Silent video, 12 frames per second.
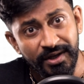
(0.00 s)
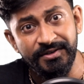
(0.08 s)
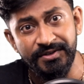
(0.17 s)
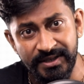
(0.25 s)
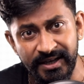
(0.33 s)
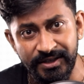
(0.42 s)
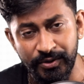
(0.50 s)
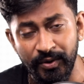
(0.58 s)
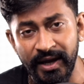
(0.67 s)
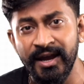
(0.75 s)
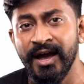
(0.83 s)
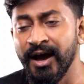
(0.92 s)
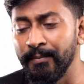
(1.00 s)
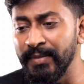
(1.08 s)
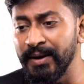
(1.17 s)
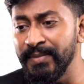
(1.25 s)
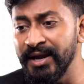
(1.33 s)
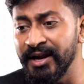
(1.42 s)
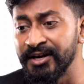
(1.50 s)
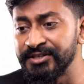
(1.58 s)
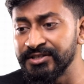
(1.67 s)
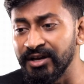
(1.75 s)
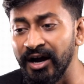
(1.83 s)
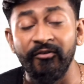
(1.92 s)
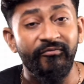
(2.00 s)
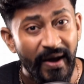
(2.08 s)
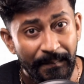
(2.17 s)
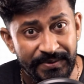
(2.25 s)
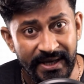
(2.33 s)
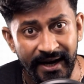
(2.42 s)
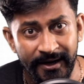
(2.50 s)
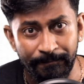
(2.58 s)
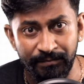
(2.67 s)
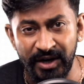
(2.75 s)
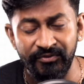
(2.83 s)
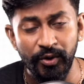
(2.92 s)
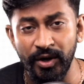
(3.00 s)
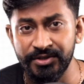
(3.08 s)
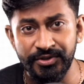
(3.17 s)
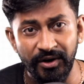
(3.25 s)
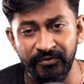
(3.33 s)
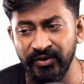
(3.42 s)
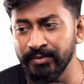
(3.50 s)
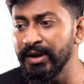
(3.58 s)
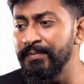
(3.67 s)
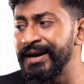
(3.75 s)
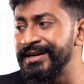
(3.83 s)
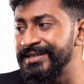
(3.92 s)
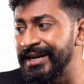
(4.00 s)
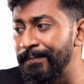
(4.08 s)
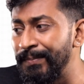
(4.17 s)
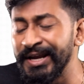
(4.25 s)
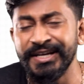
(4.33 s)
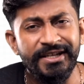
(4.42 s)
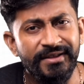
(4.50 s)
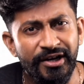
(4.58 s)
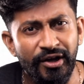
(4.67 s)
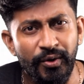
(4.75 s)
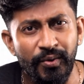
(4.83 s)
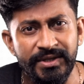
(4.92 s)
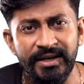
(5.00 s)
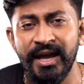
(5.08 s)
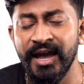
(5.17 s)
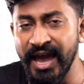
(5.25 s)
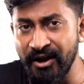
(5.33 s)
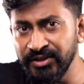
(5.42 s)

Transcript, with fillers: user sees okay maybe it's a website that you are surfing maybe it's an application that you're using